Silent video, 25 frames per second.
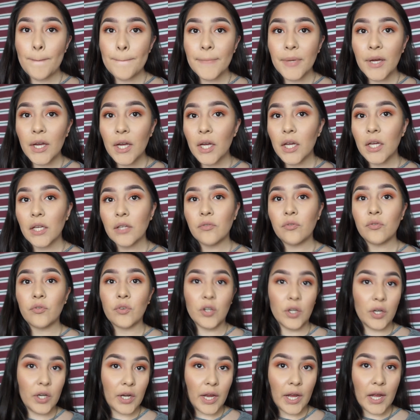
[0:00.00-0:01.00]
but for
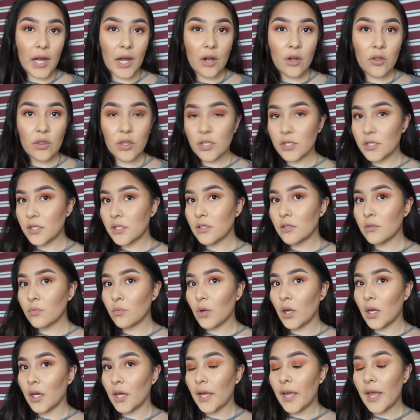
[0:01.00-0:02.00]
now this is
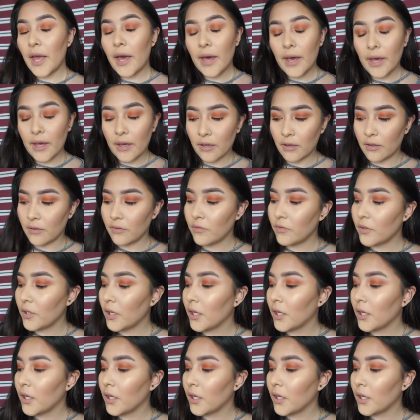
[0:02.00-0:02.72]
what I have,